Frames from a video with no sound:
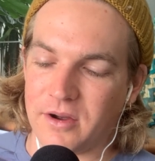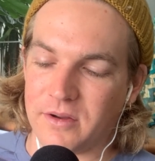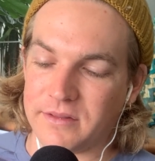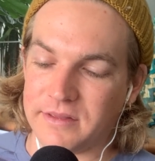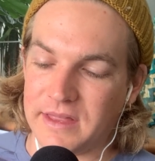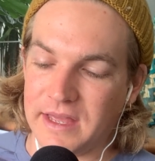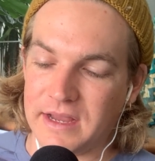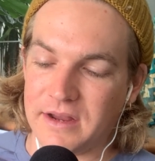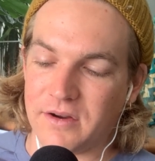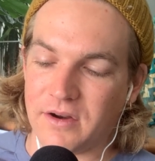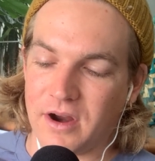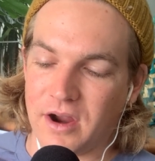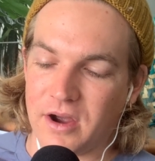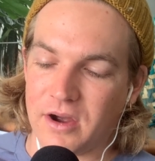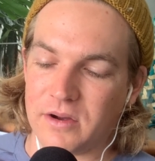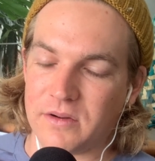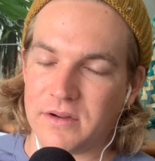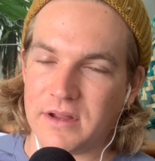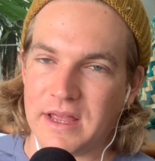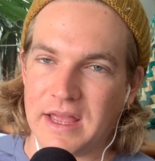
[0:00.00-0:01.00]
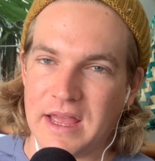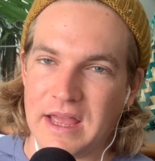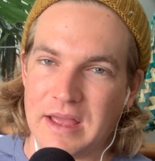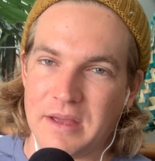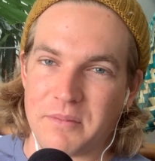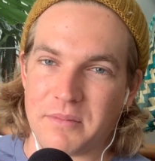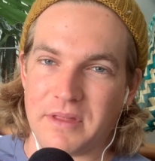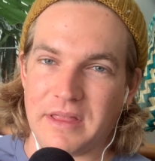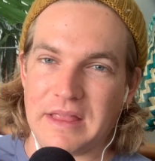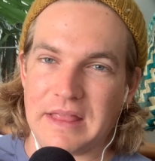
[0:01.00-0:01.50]
They grow,
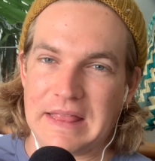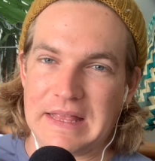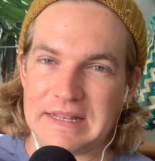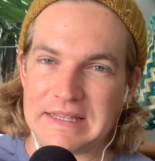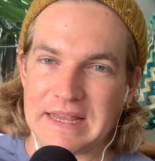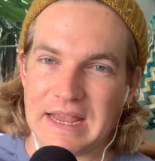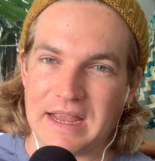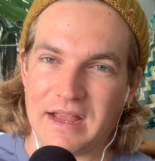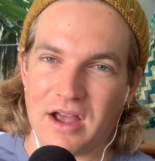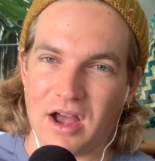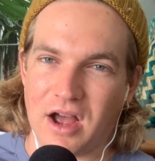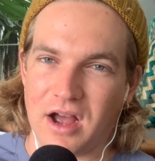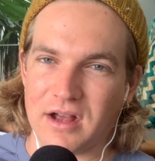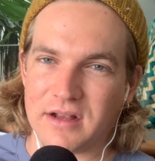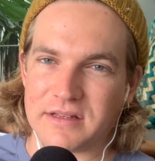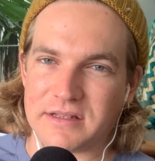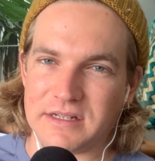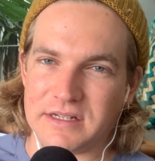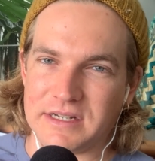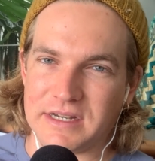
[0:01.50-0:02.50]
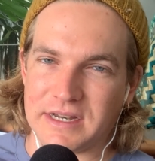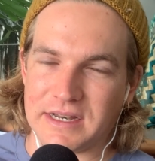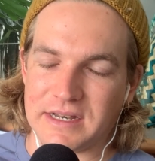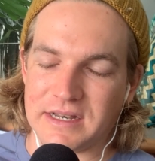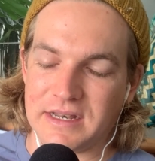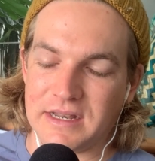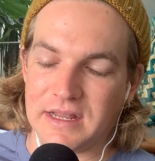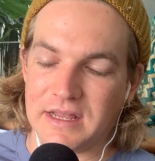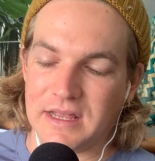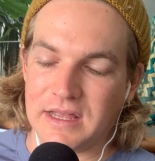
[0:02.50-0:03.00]
but then they take oxygen
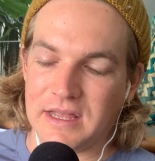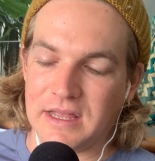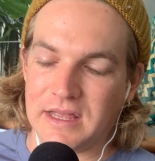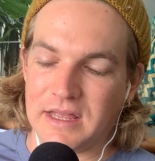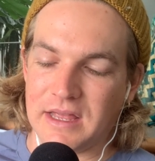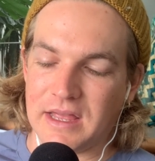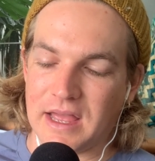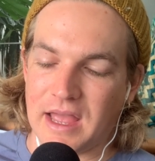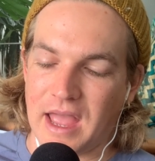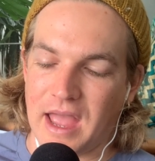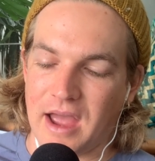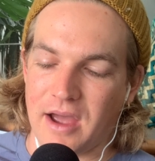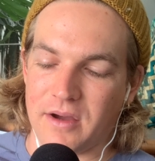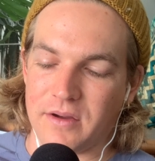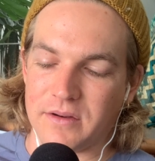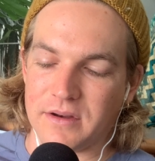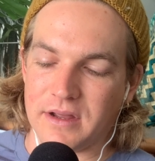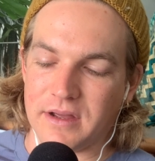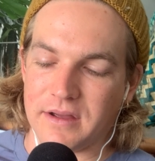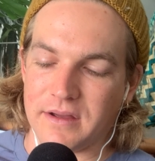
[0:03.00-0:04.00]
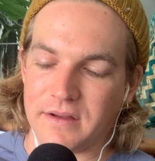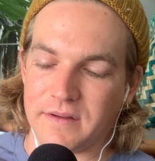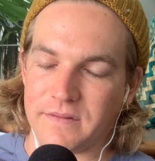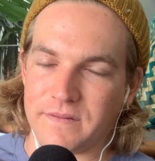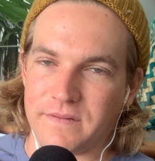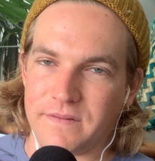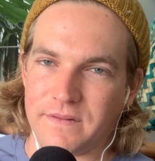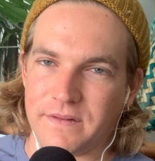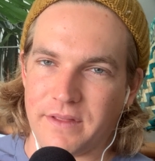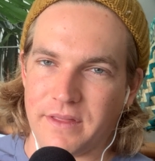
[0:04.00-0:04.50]
out
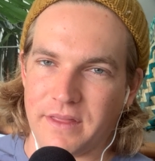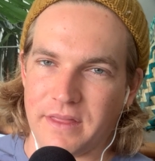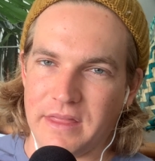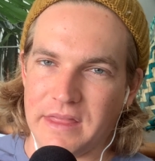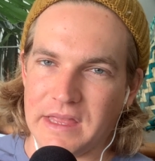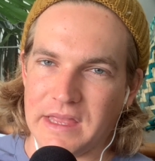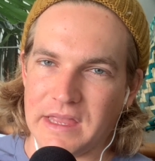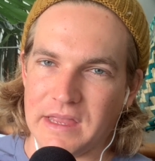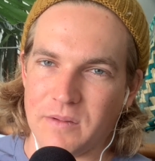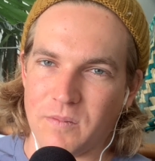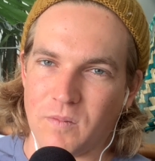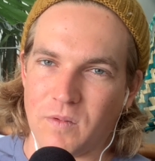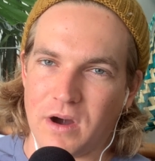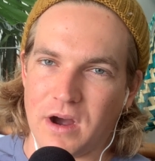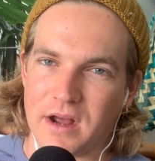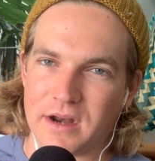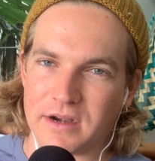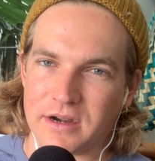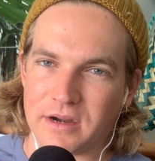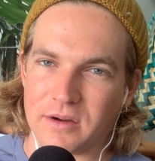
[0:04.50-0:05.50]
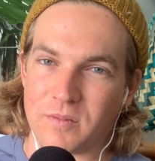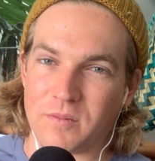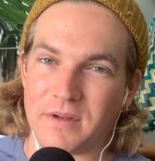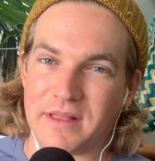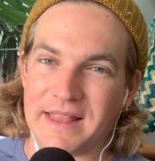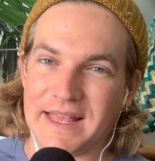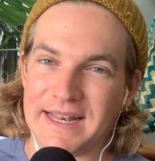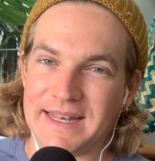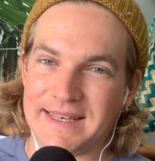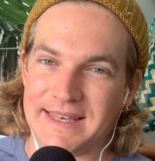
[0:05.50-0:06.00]
of the water when
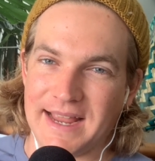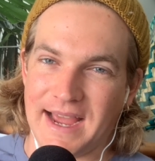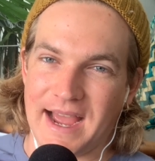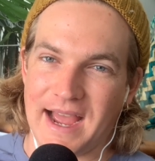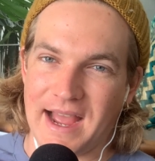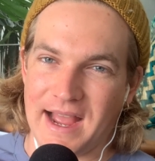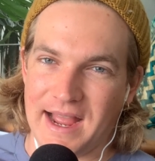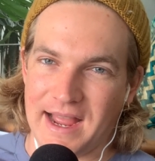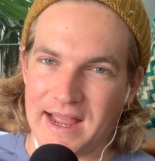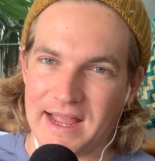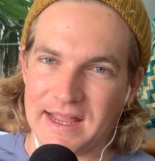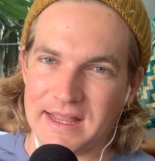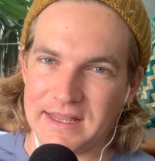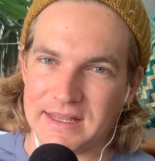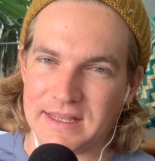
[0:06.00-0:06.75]
they die,